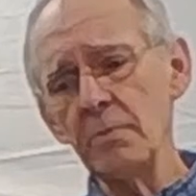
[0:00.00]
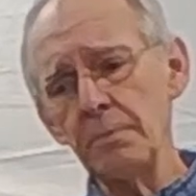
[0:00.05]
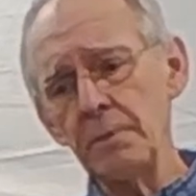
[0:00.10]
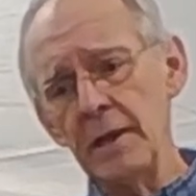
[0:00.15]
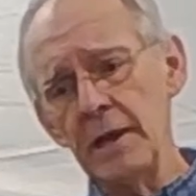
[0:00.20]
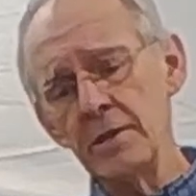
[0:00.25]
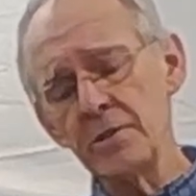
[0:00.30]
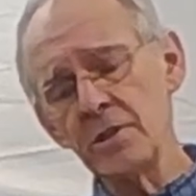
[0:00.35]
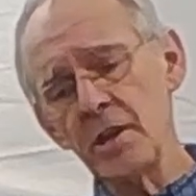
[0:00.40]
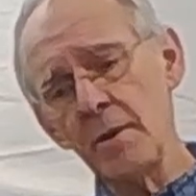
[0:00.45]

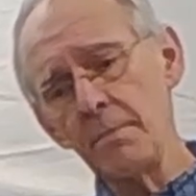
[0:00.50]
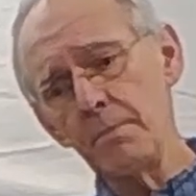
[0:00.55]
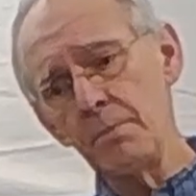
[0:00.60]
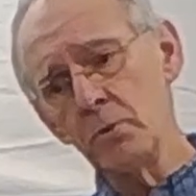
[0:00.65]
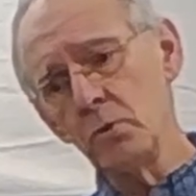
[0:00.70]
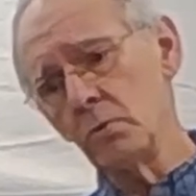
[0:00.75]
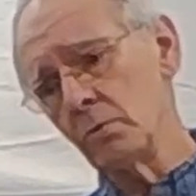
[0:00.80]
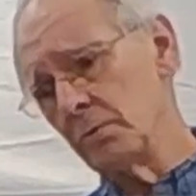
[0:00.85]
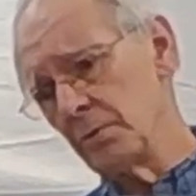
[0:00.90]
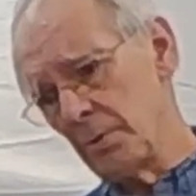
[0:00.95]
plants I
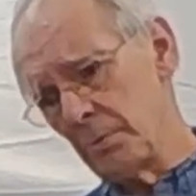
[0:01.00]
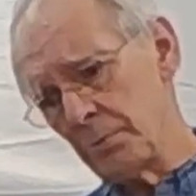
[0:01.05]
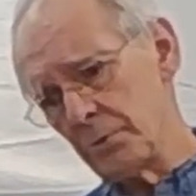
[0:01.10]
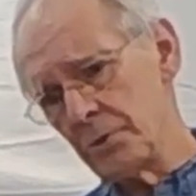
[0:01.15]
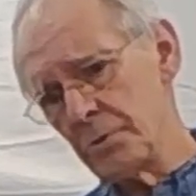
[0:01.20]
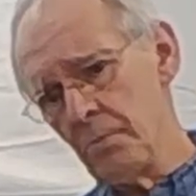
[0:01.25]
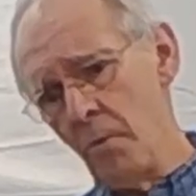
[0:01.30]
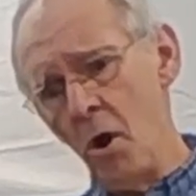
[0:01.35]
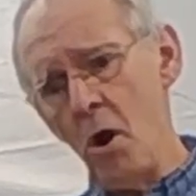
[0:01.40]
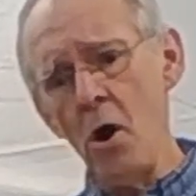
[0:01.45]
built, they were
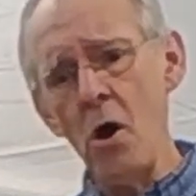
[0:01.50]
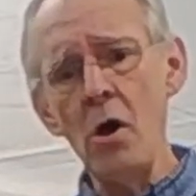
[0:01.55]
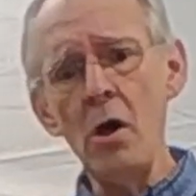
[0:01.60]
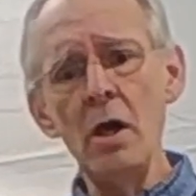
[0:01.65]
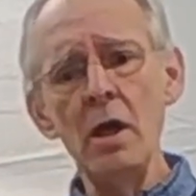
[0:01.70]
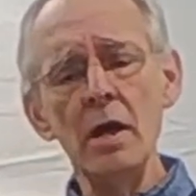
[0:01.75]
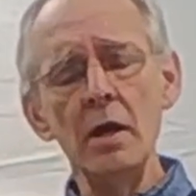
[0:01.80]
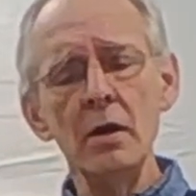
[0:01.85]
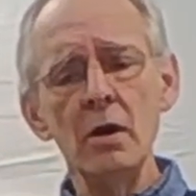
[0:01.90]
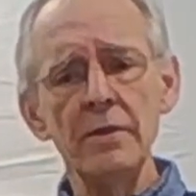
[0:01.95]
small.
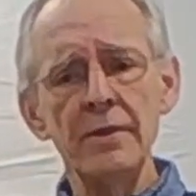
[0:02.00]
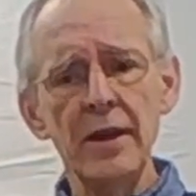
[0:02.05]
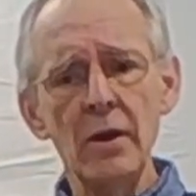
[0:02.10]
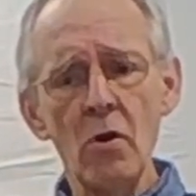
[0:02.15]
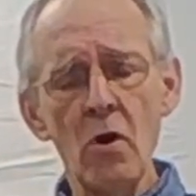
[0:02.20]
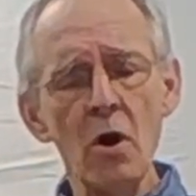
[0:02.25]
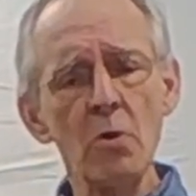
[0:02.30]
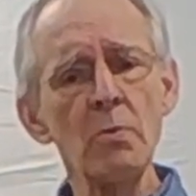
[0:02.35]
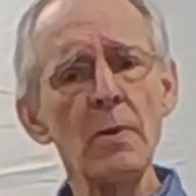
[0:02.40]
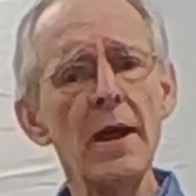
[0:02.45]
They
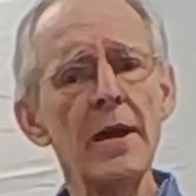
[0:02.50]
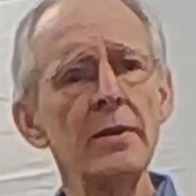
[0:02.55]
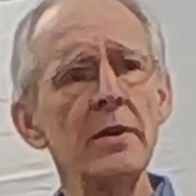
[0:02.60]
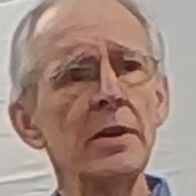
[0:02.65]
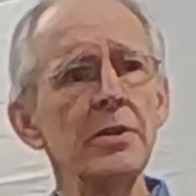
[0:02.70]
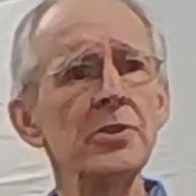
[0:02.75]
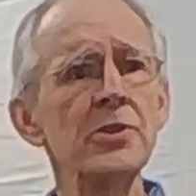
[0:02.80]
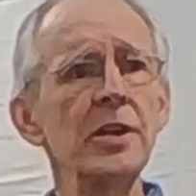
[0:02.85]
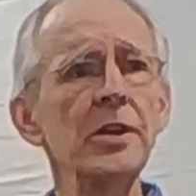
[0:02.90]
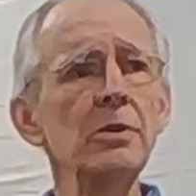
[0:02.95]
all ran on
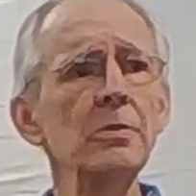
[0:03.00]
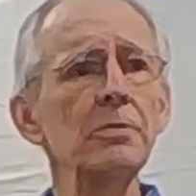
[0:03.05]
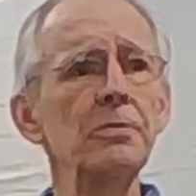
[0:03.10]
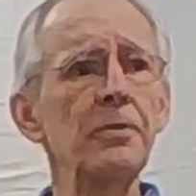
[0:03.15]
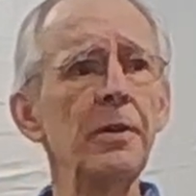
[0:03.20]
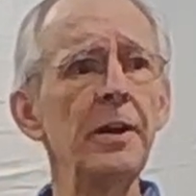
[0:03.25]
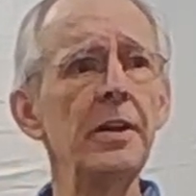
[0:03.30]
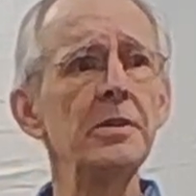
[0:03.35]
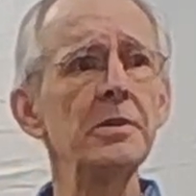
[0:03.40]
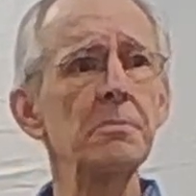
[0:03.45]
single
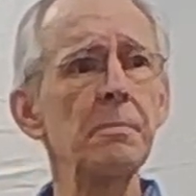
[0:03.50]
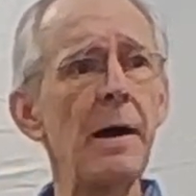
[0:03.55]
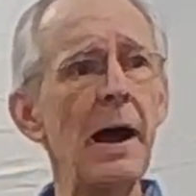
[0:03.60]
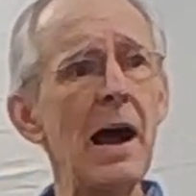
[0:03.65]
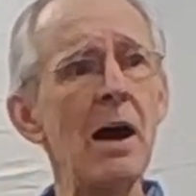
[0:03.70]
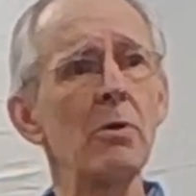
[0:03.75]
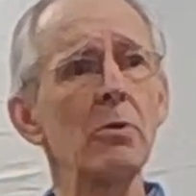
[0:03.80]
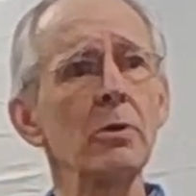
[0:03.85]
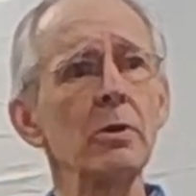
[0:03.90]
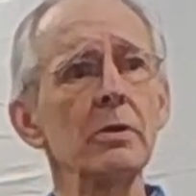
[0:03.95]
phase
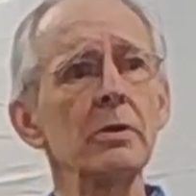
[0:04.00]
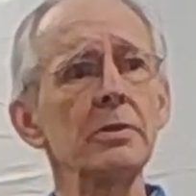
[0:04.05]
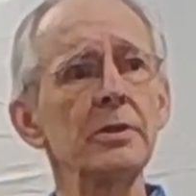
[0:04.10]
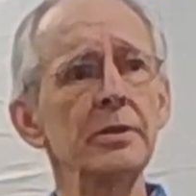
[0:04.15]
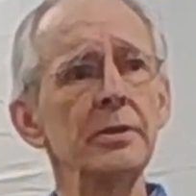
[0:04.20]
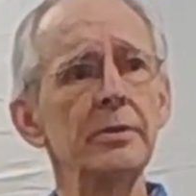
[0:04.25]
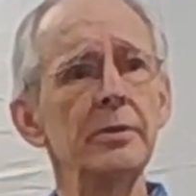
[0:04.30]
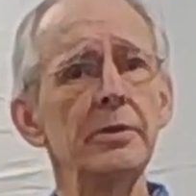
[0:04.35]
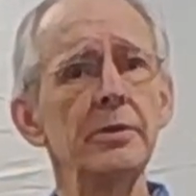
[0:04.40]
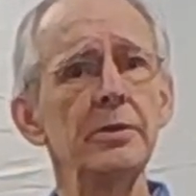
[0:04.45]
power
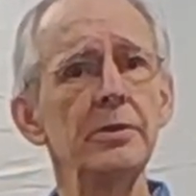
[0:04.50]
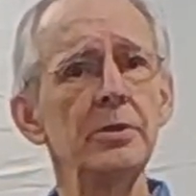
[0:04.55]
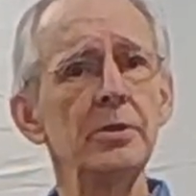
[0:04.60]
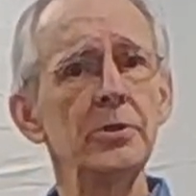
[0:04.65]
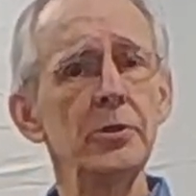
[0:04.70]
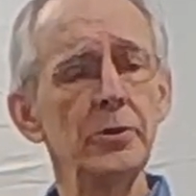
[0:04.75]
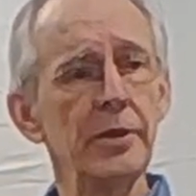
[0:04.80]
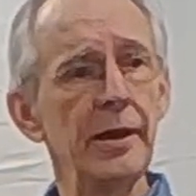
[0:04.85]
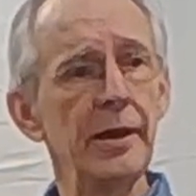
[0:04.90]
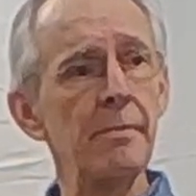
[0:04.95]
to
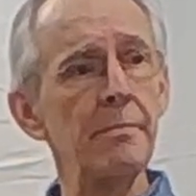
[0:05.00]
them